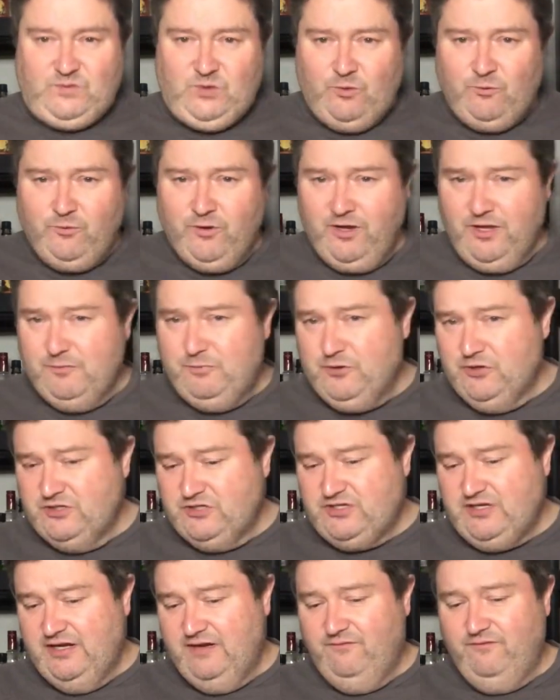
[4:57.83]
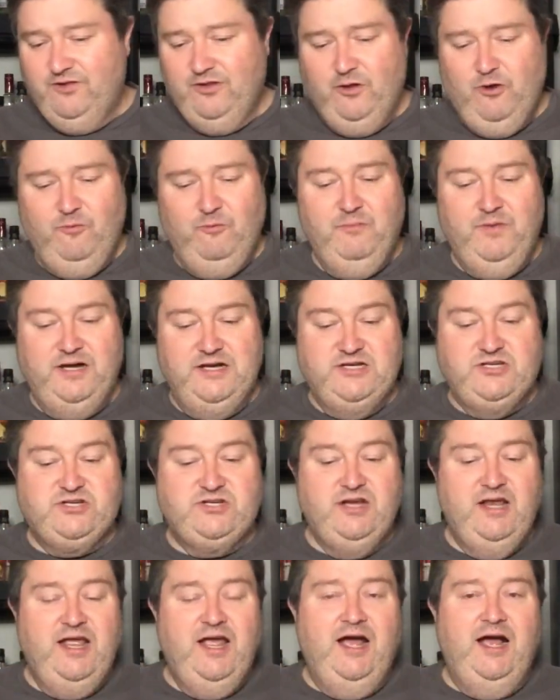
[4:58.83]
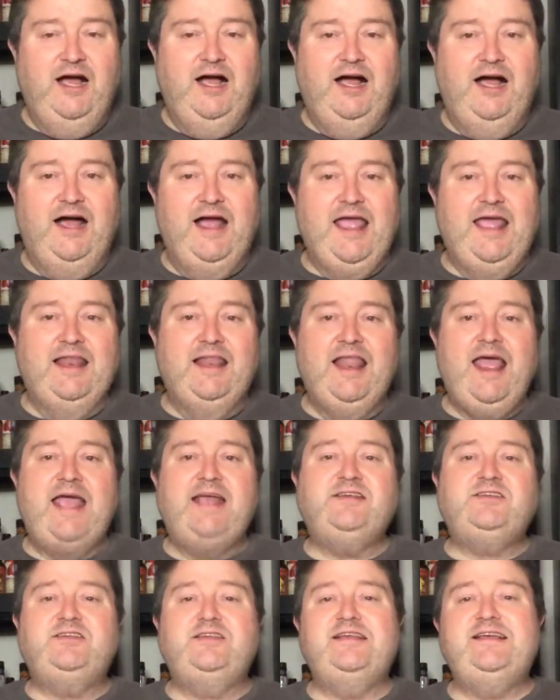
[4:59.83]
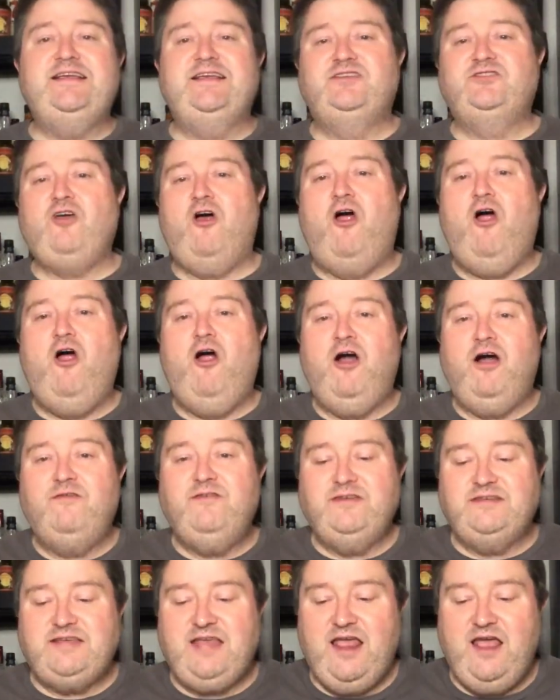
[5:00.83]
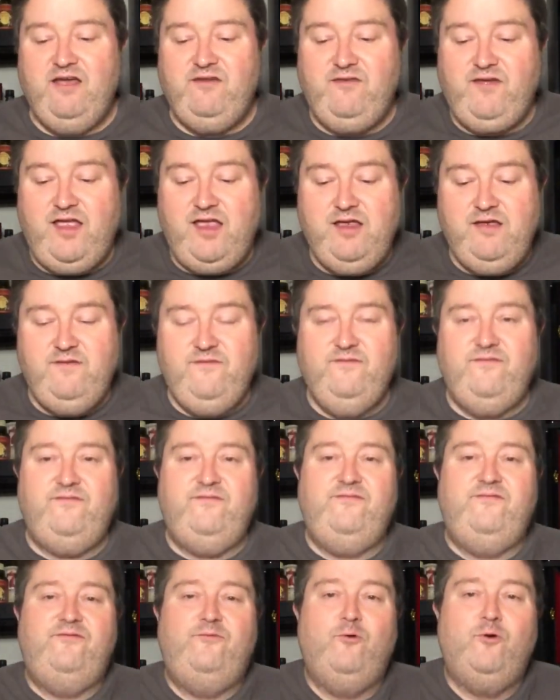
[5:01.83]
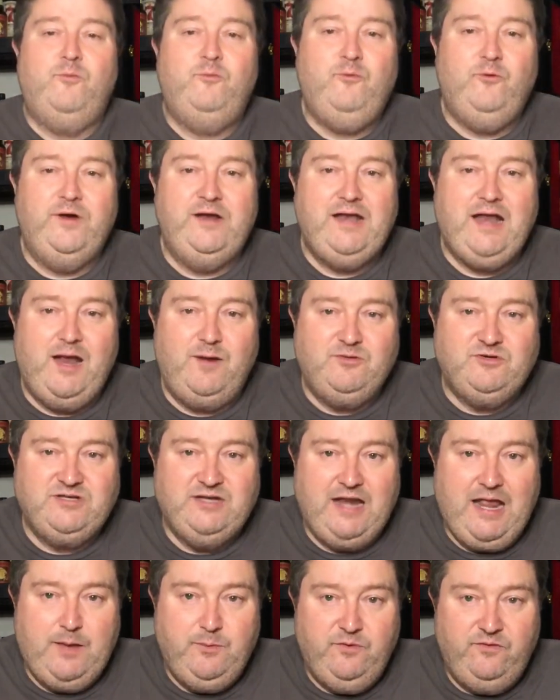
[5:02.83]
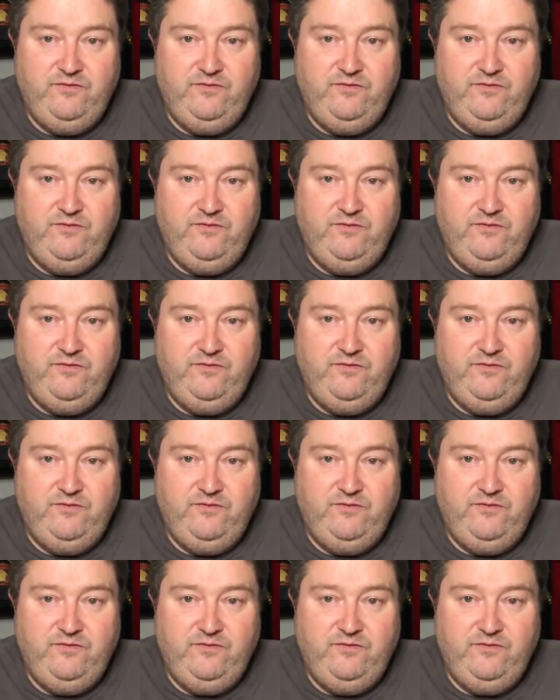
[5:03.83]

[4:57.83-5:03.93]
really push the envelope much. Uh, and lastly is Harvest Heavy, four point nine percent A B